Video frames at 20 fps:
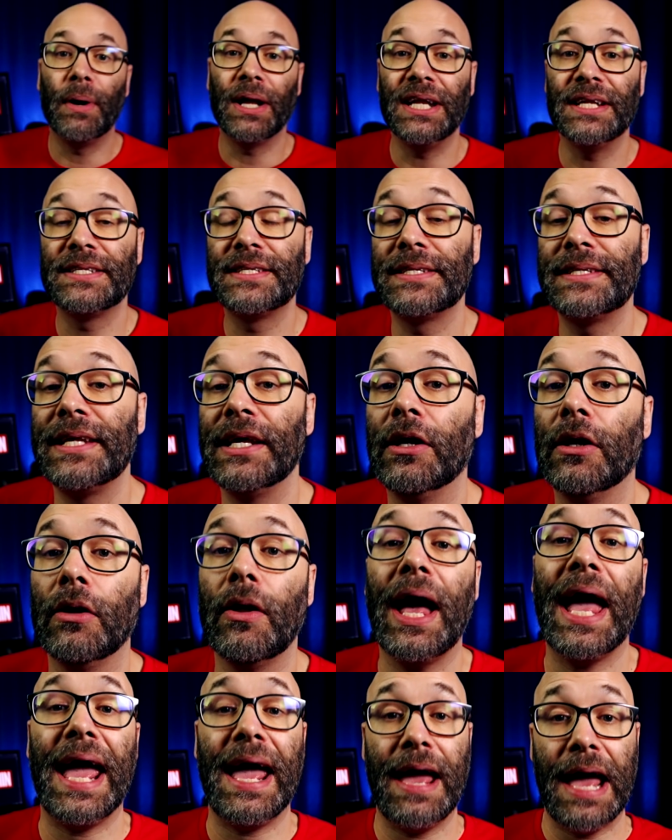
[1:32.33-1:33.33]
but it's
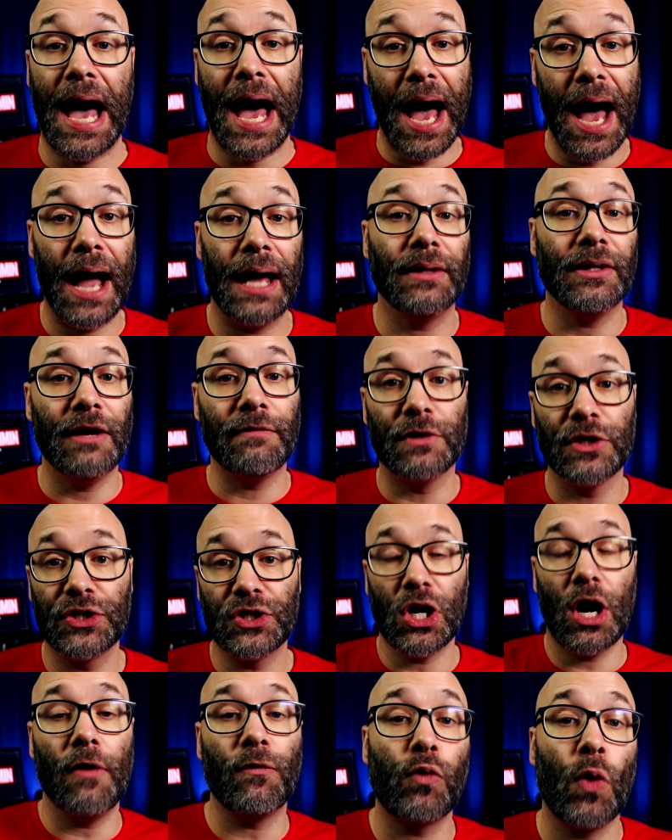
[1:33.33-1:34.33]
still a high level
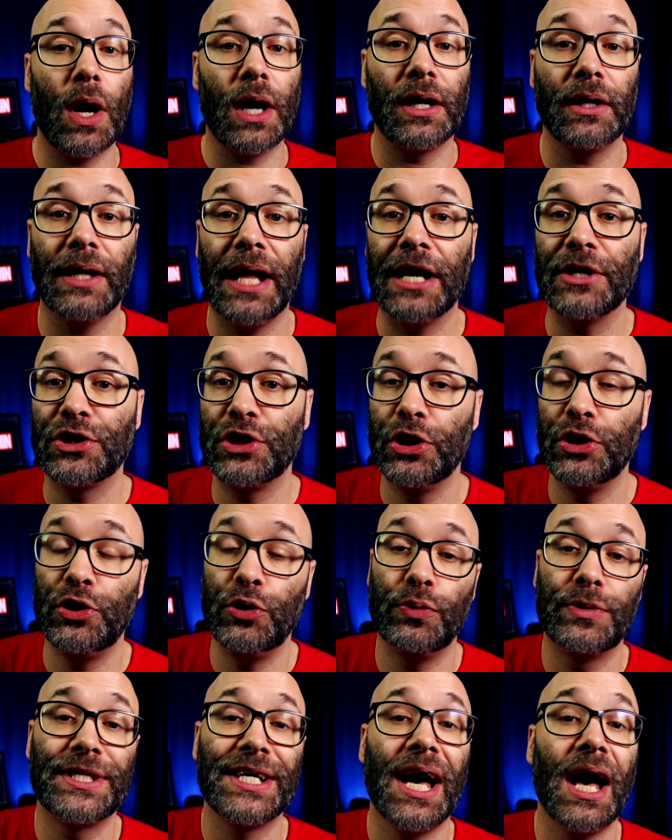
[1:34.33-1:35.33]
software. It allows you to
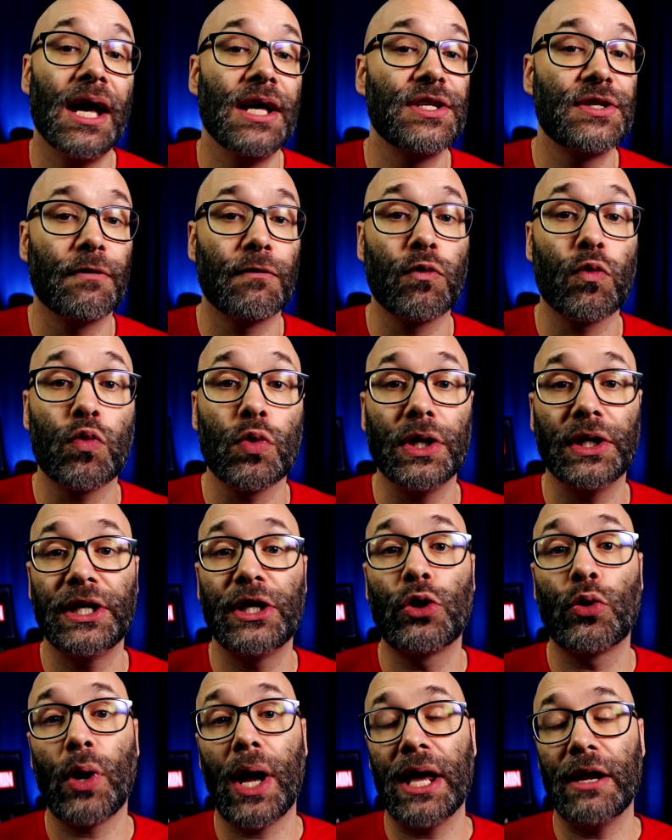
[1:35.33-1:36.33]
do tons of really
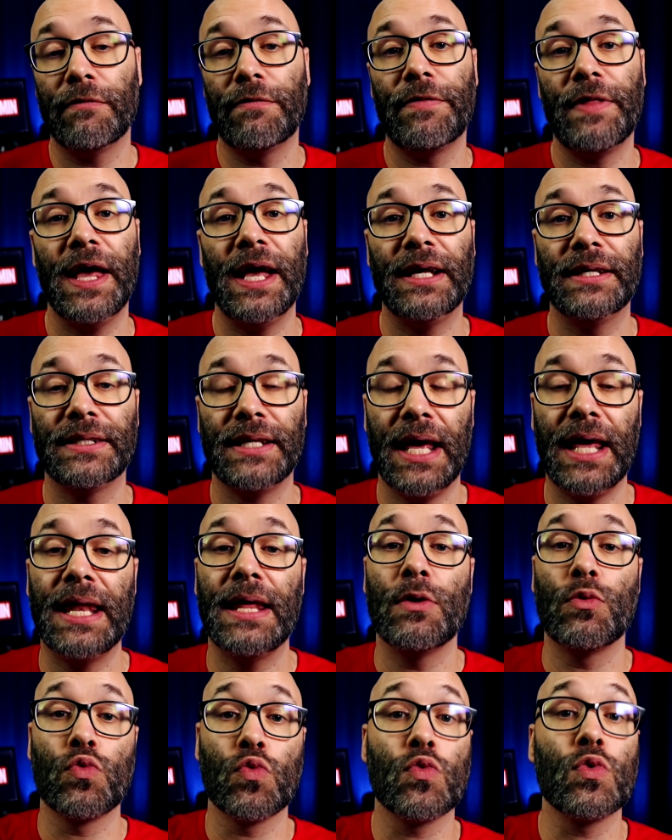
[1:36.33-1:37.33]
creative things, and
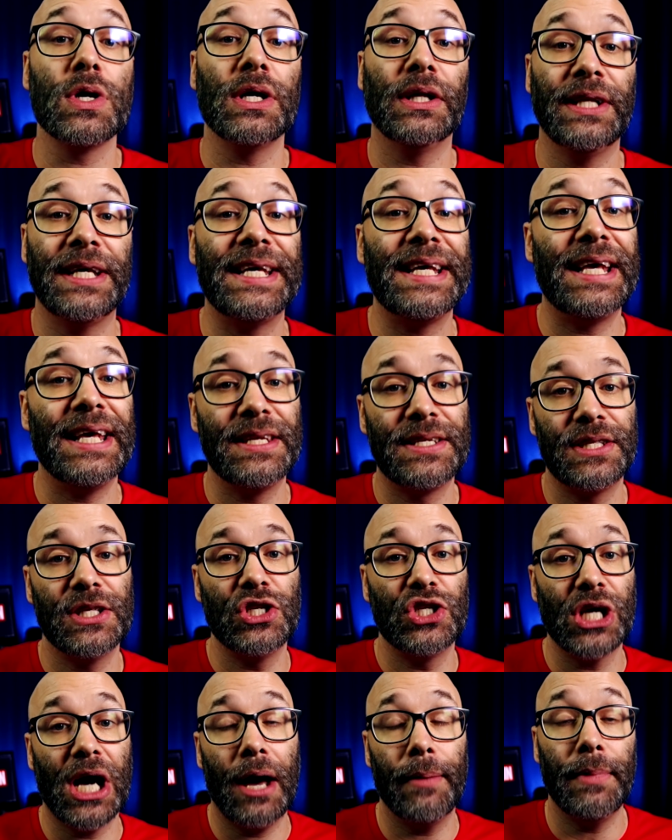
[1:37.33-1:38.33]
it really gets the
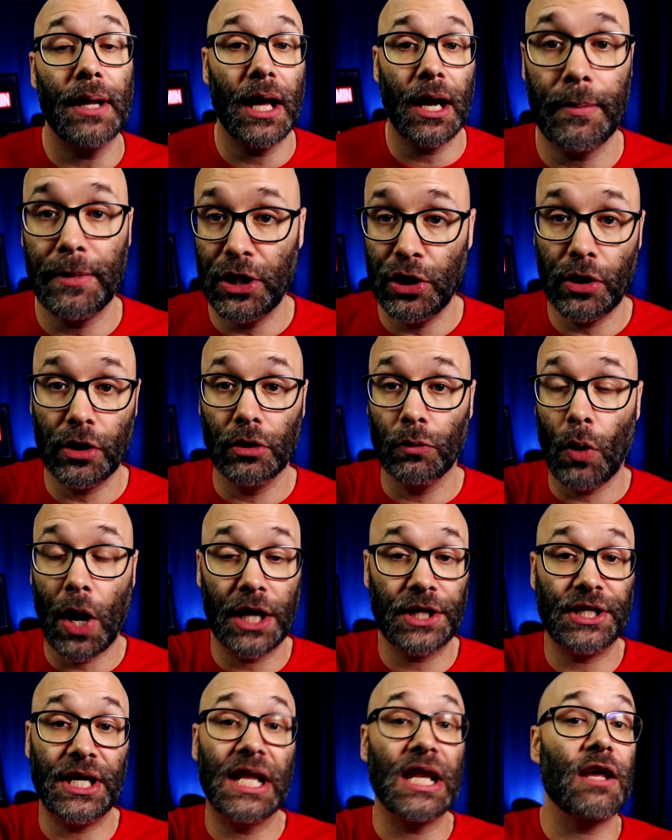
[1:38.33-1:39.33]
job done. I mean, you can
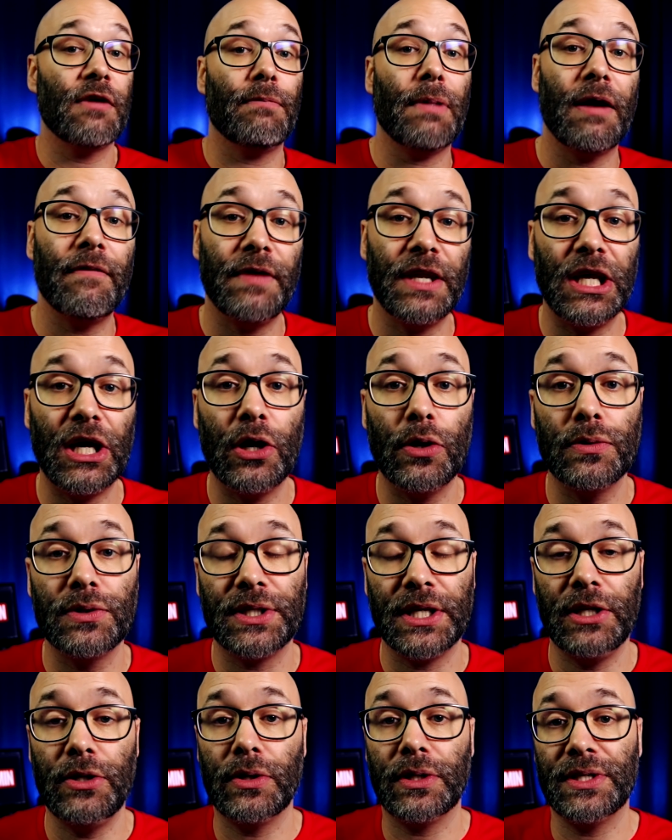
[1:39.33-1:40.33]
watch any of my videos
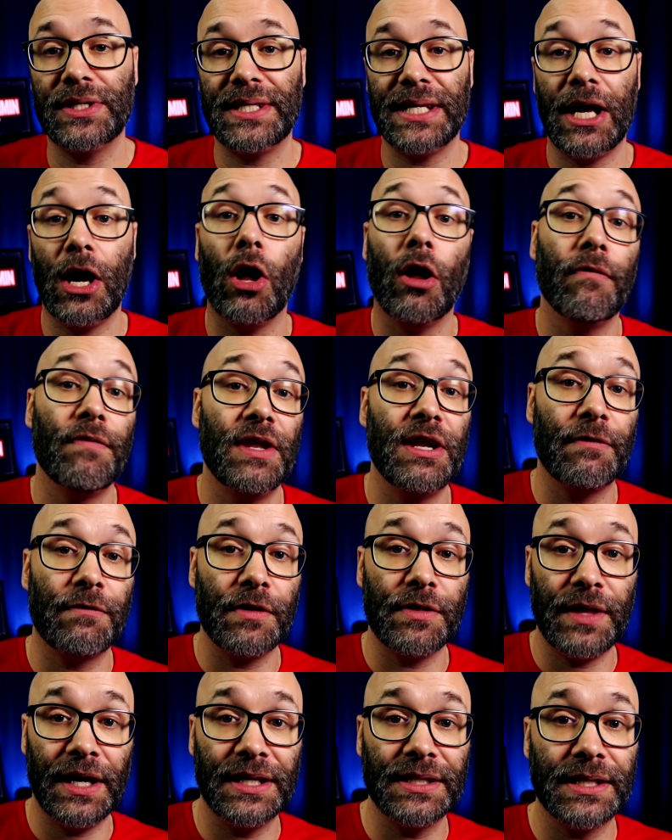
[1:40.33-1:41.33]
and you can see all the
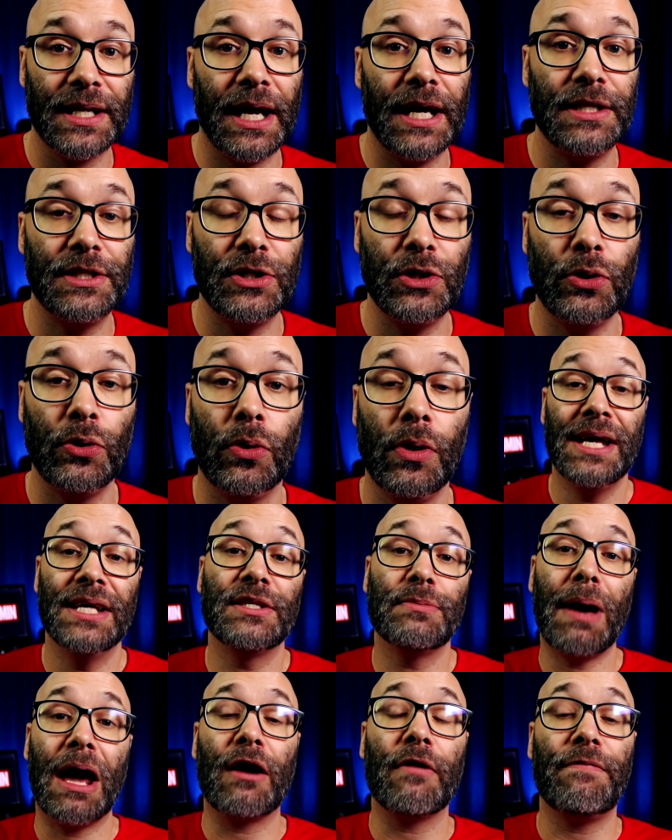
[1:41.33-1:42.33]
different things that I do. As
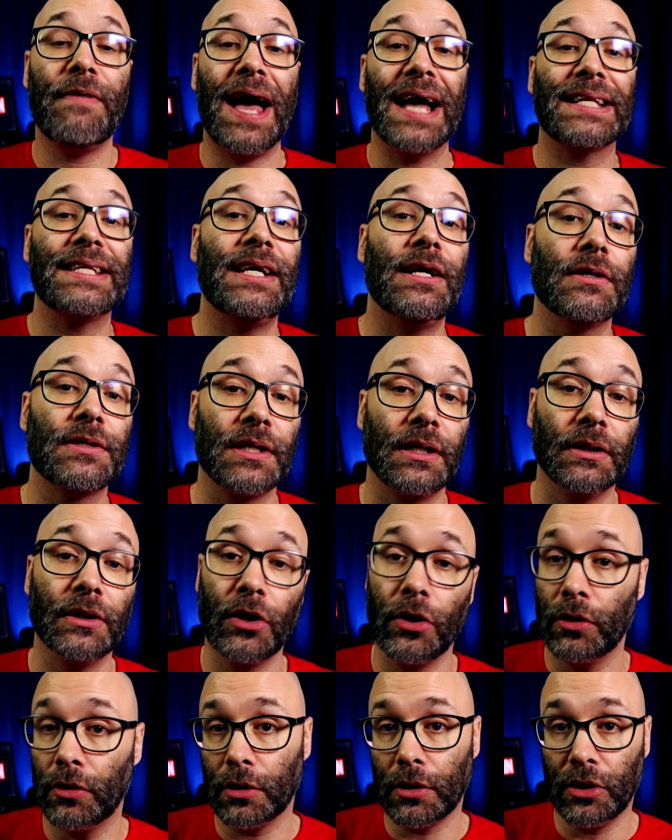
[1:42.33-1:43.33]
a matter of fact, here's a
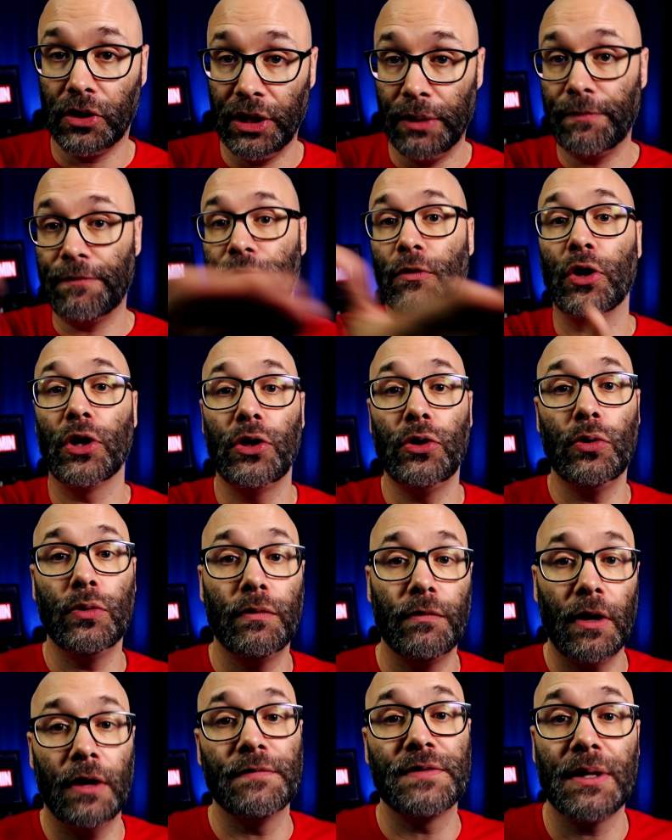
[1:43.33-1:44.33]
little clip for
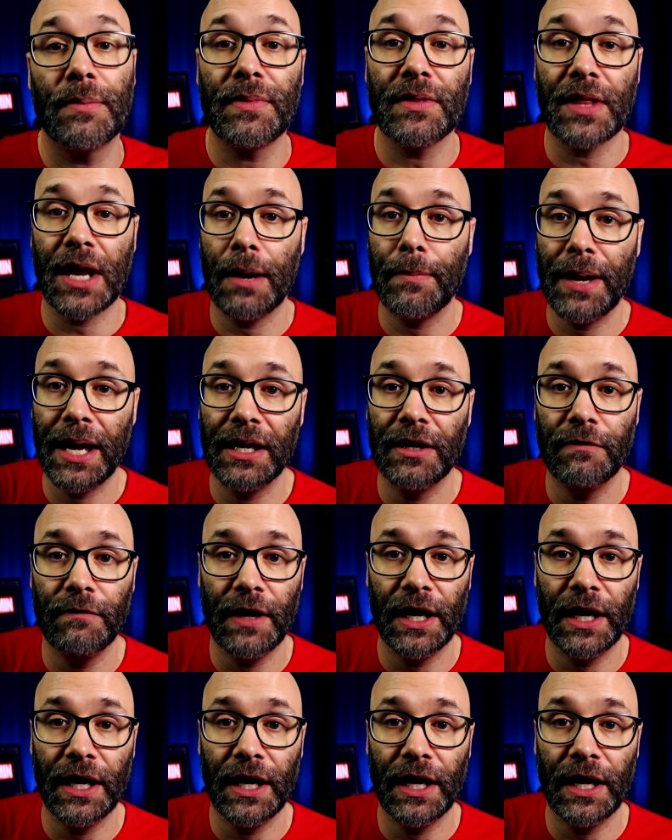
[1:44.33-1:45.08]
you of something that I made in